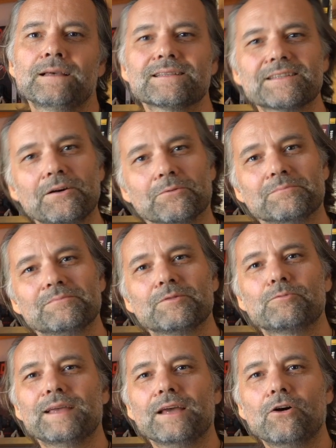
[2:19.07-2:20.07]
So
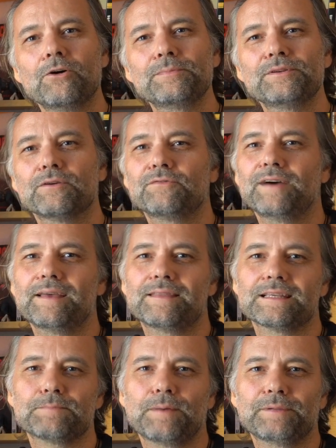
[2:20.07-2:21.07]
we hope you find
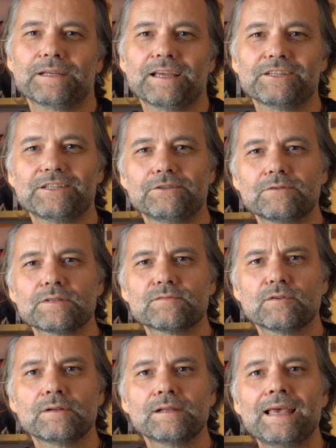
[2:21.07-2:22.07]
this publication
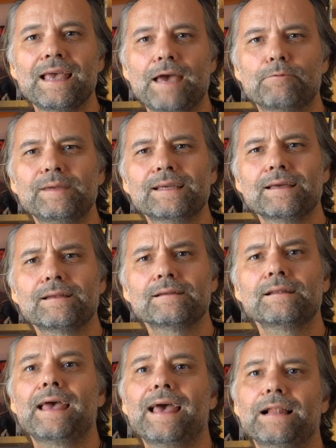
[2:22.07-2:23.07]
useful and we
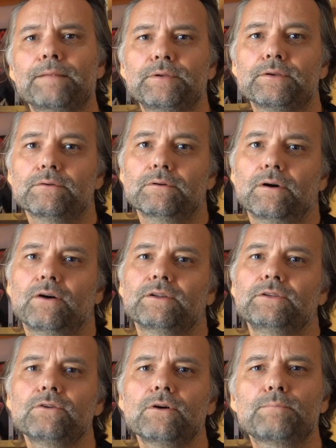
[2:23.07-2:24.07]
can help you on
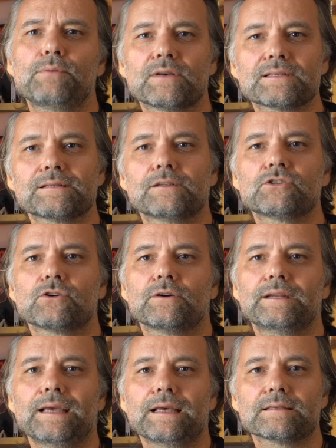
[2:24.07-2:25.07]
your personal
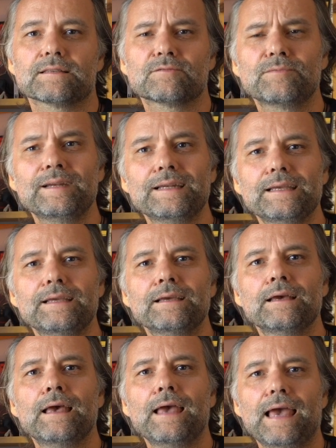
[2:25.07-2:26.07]
journey as a 3D
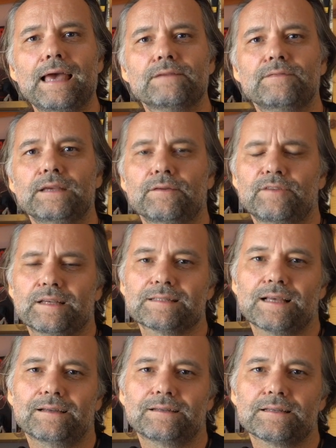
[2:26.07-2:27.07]
and
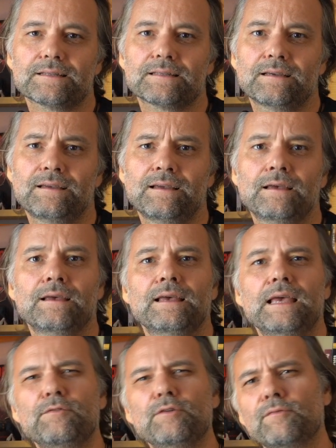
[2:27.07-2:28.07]
VFX artist.
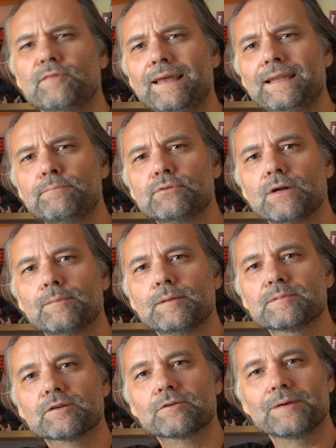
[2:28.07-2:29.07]
If you have any
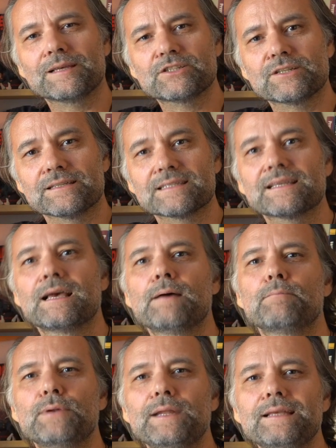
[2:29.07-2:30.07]
problems or questions,
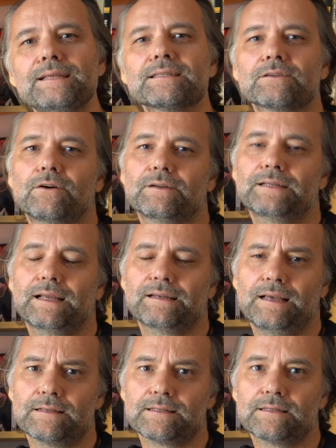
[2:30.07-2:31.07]
please contact
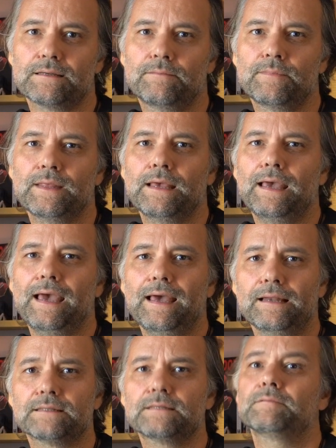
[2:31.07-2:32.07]
us.
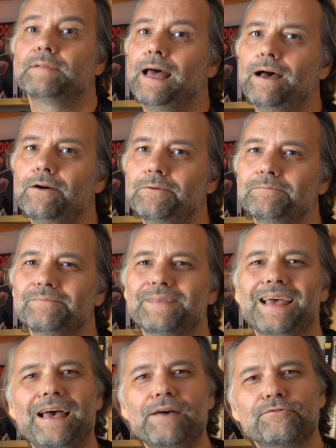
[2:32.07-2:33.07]
And now,
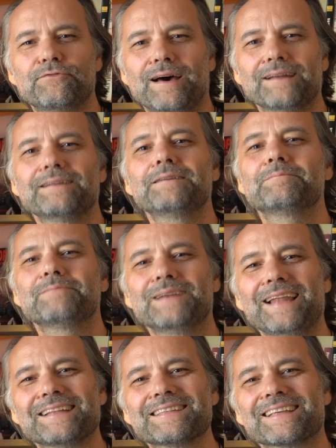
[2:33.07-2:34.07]
have fun,
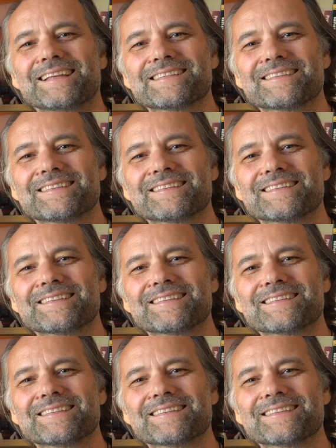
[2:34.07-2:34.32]
let's get